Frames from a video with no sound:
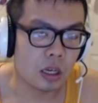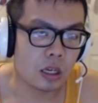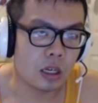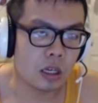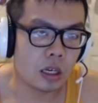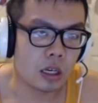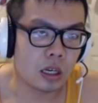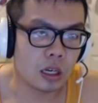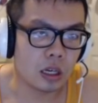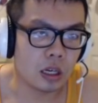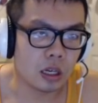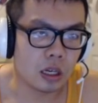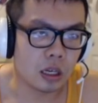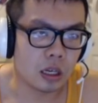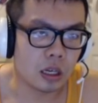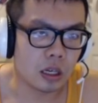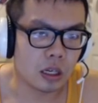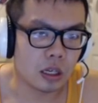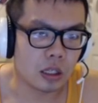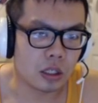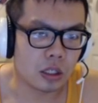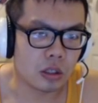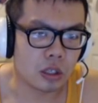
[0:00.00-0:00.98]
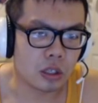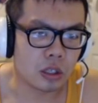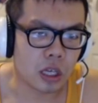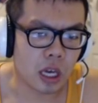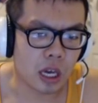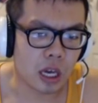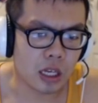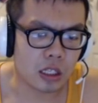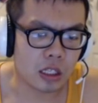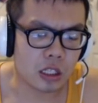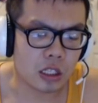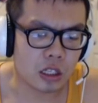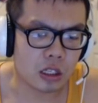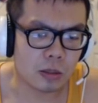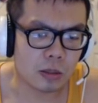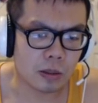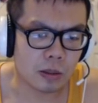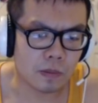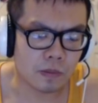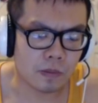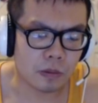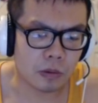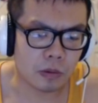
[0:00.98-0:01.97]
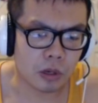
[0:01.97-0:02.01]
You can skill them
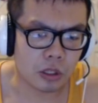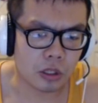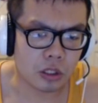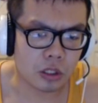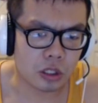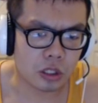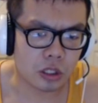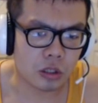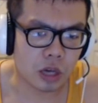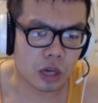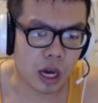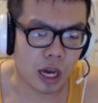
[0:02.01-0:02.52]
up if you want to.